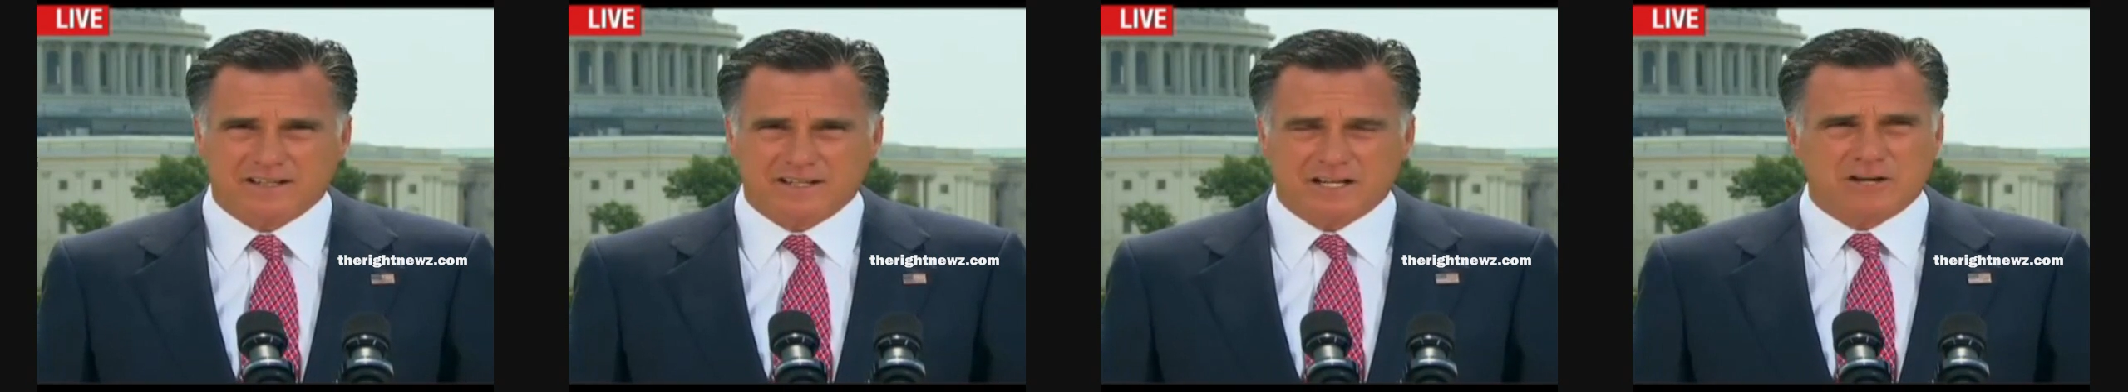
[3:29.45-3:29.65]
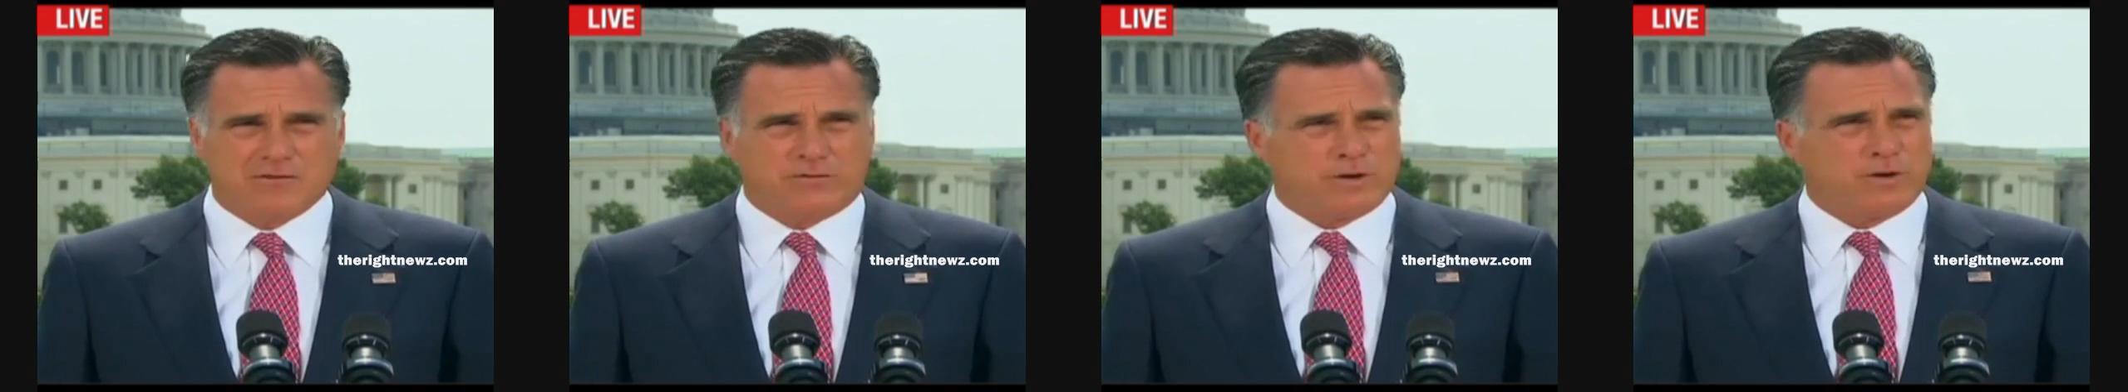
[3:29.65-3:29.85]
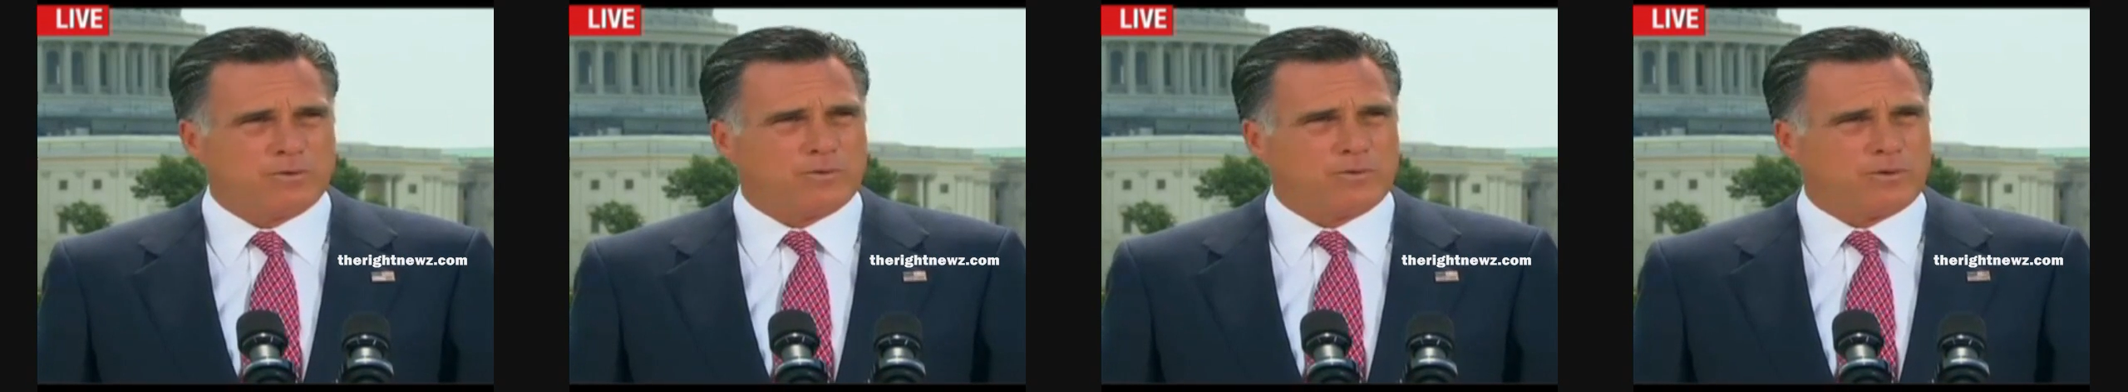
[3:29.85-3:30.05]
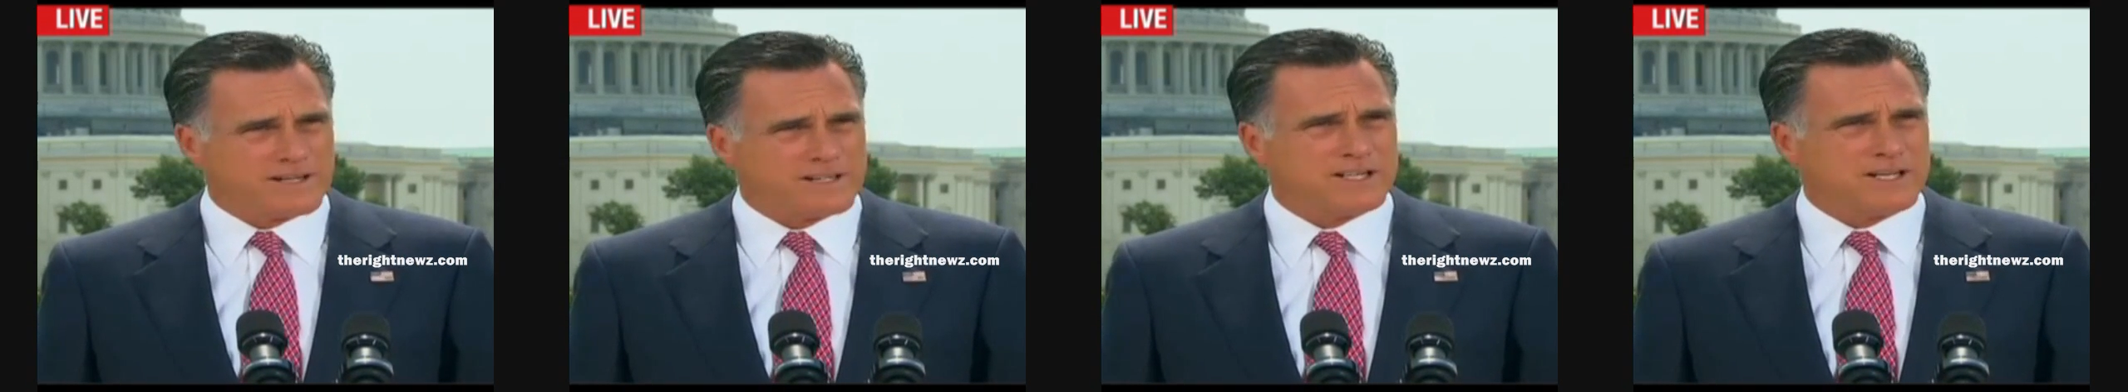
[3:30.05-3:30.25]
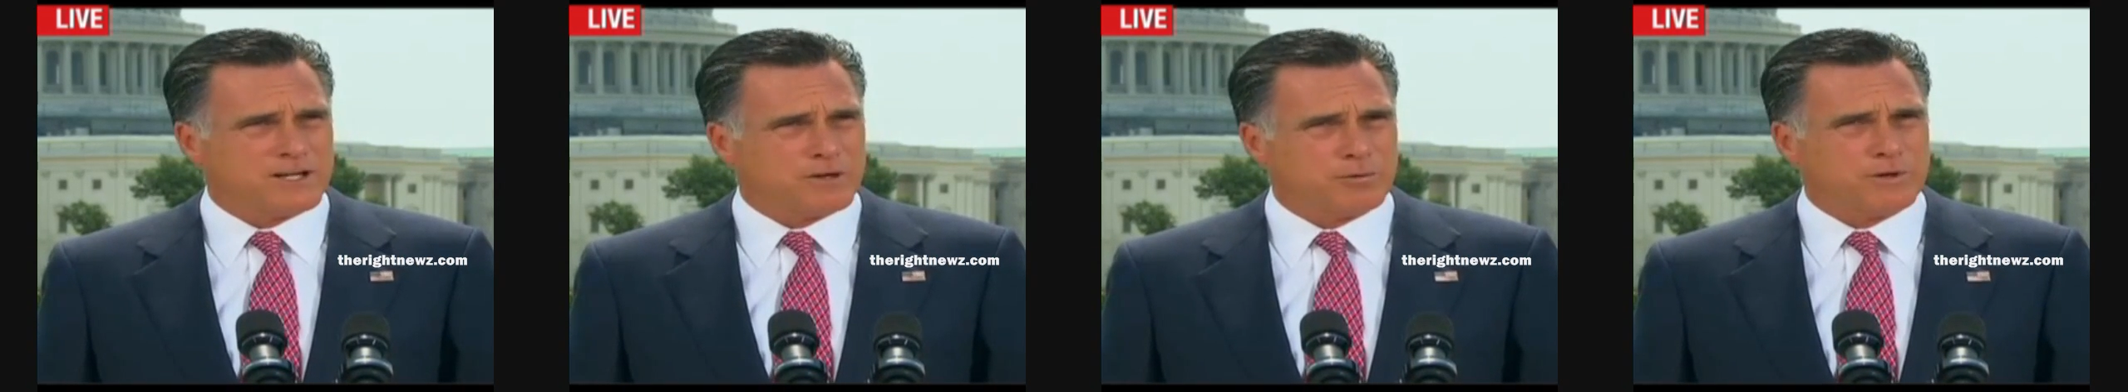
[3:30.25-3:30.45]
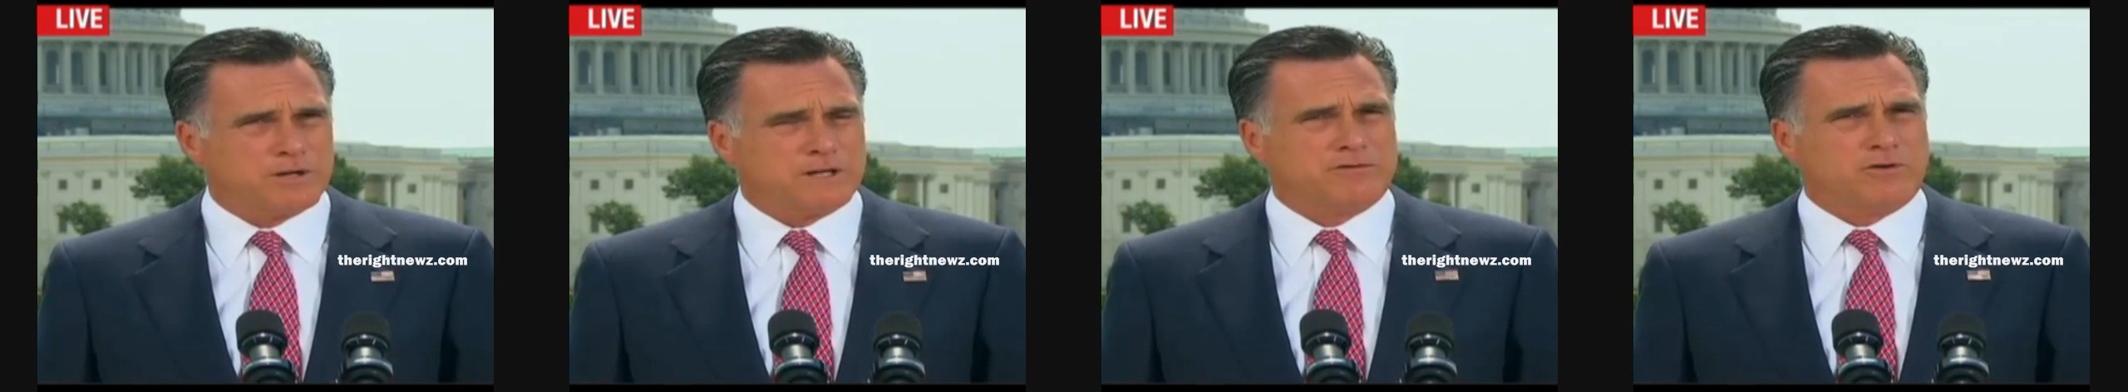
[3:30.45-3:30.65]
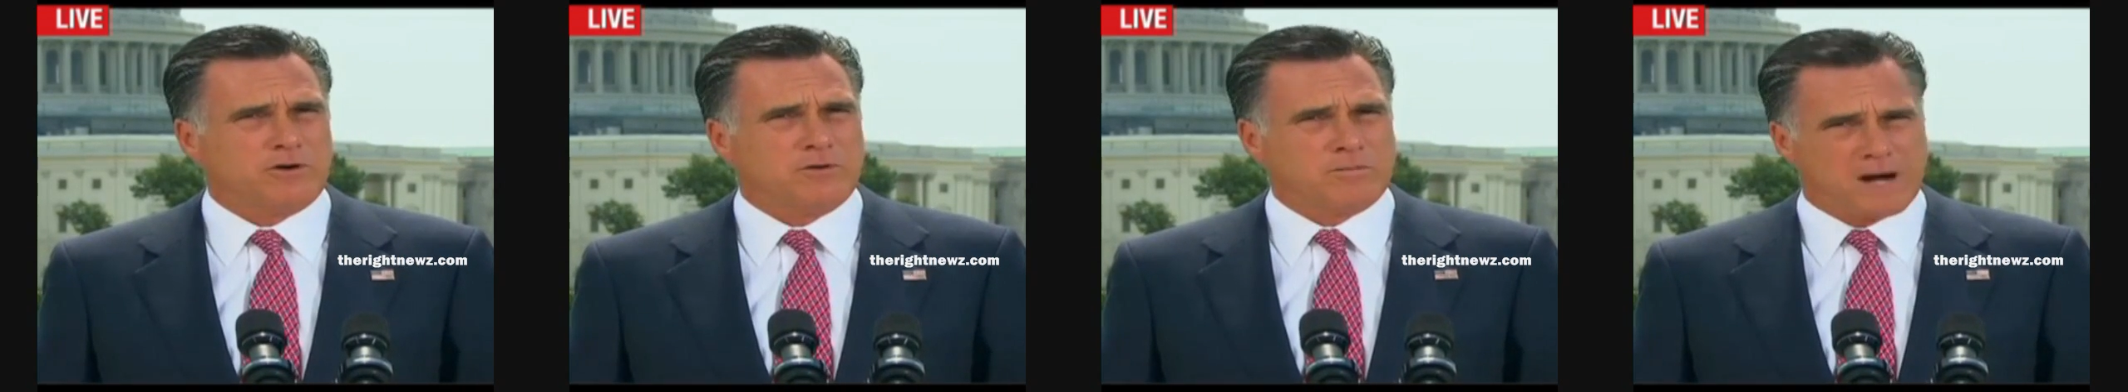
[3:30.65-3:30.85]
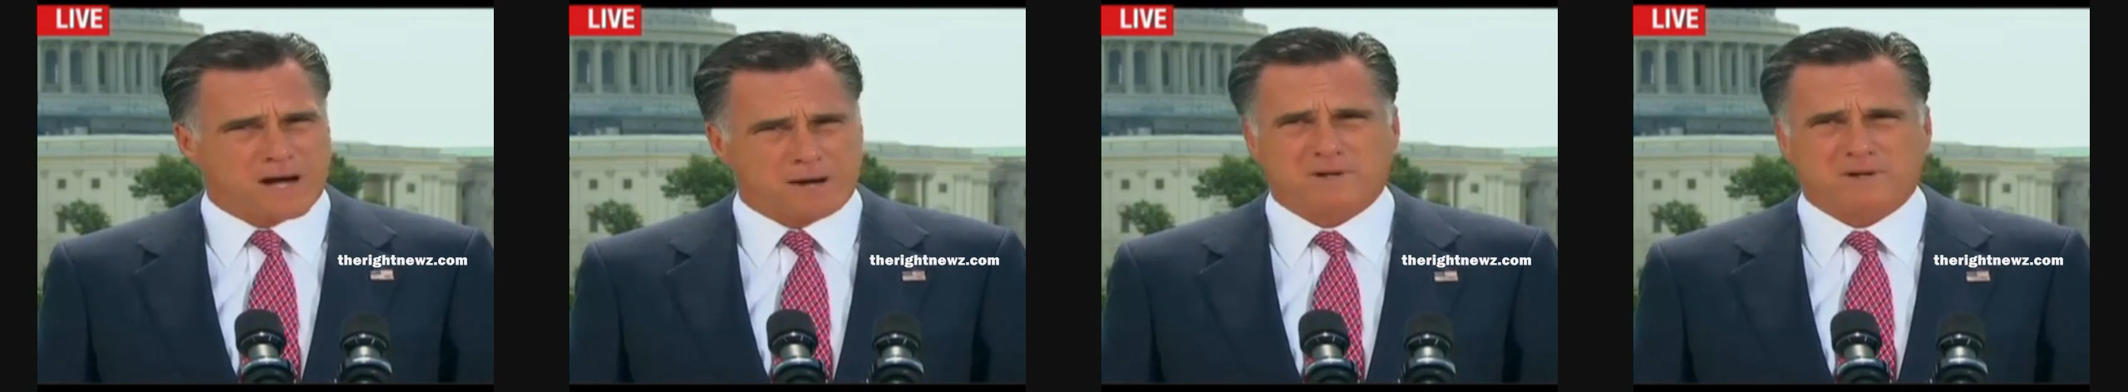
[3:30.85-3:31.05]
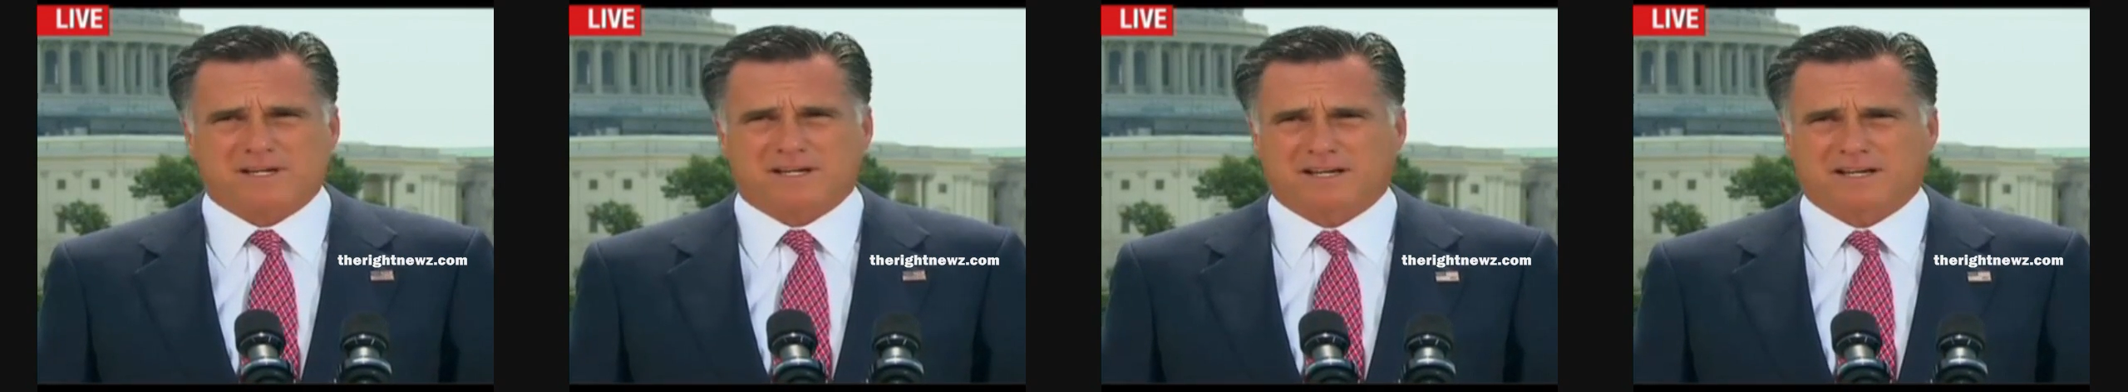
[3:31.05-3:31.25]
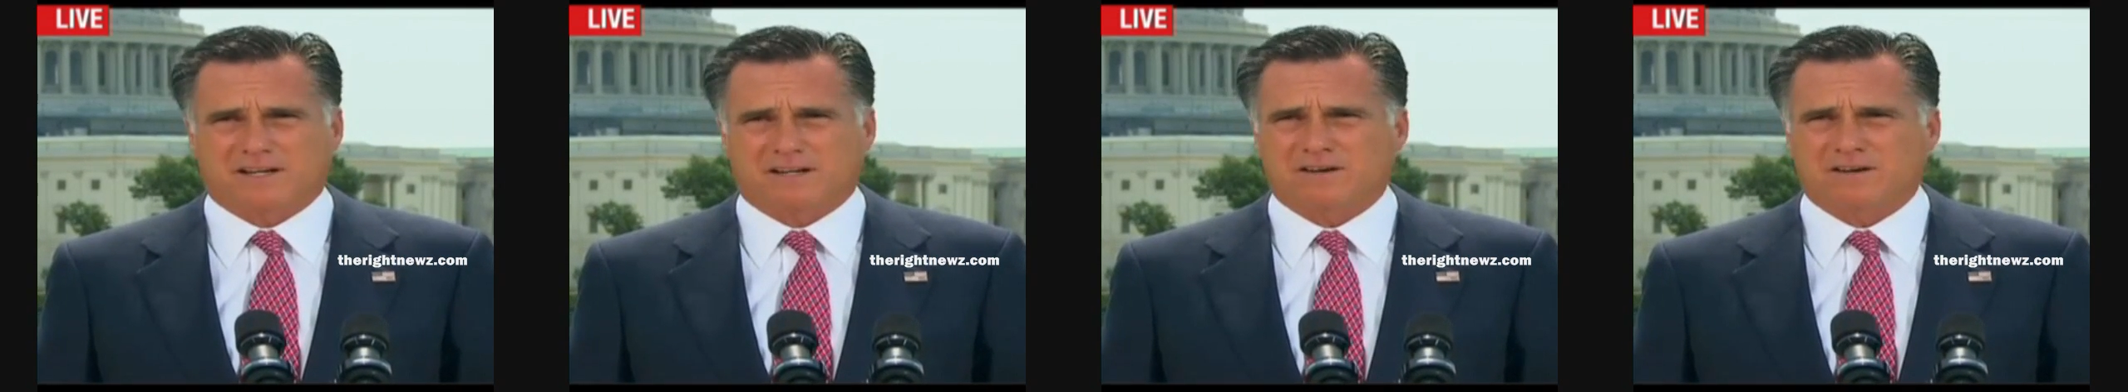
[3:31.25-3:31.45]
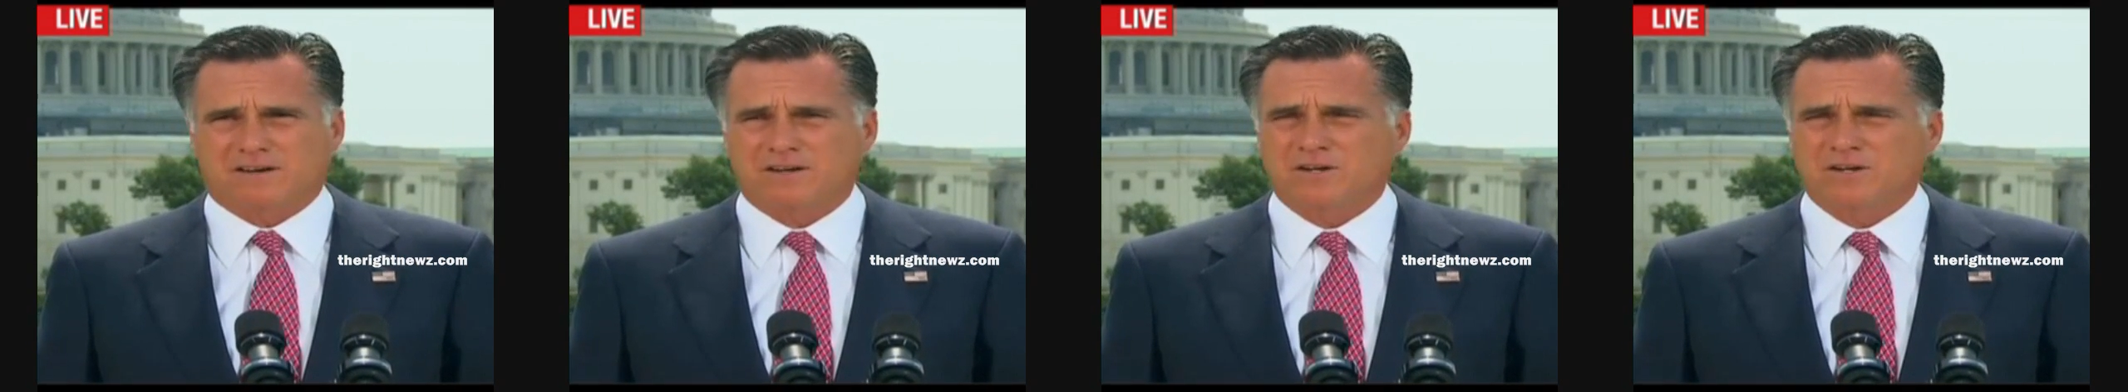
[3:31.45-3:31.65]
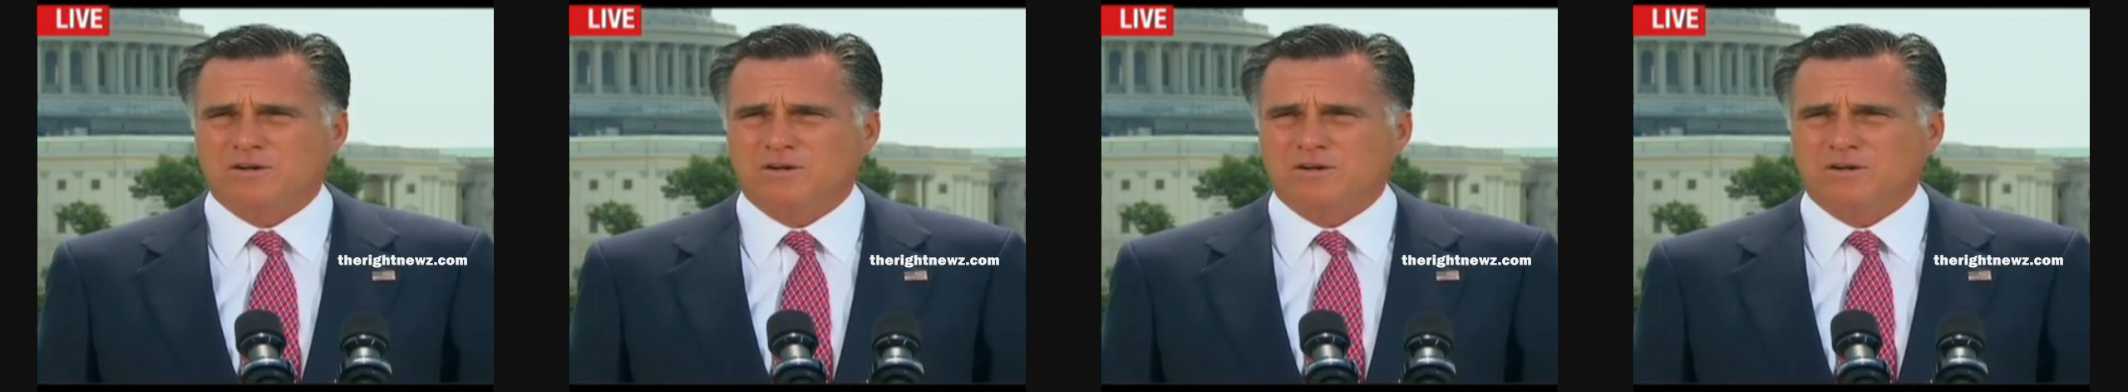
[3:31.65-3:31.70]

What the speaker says: If we want to get rid of Obamacare,